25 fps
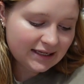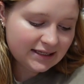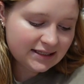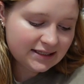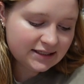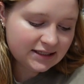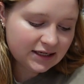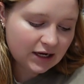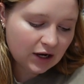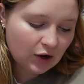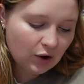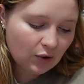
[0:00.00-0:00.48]

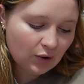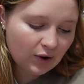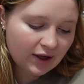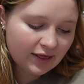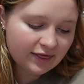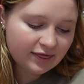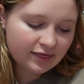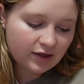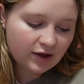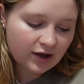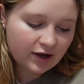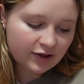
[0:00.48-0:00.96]
So
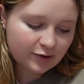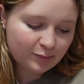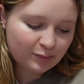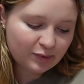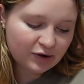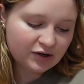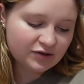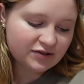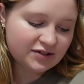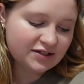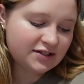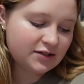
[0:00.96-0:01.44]
the other
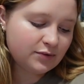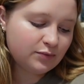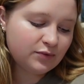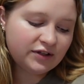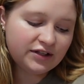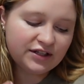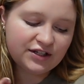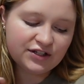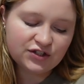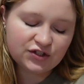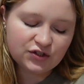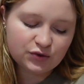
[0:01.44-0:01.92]
pros, it's a
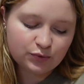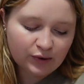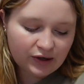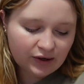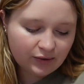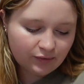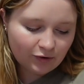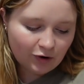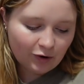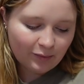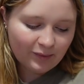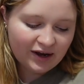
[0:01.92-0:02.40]
really
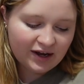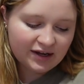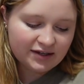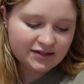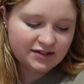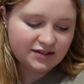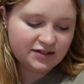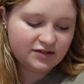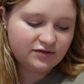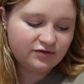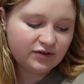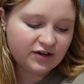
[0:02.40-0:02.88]
sweet
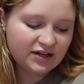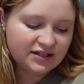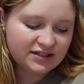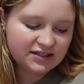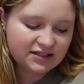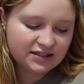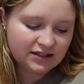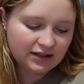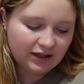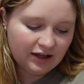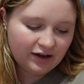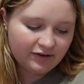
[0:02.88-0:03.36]
romance. It's
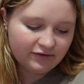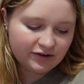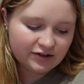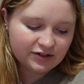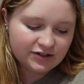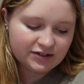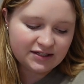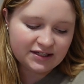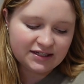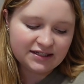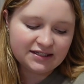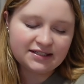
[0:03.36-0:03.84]
friends to
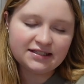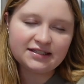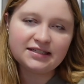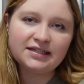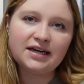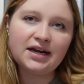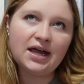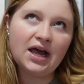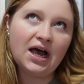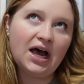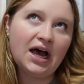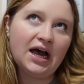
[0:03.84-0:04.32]
lovers. It's
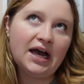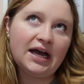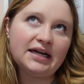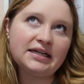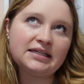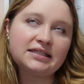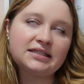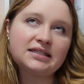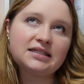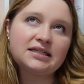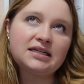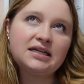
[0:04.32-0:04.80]

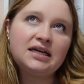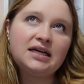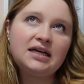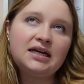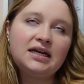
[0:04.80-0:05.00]
not,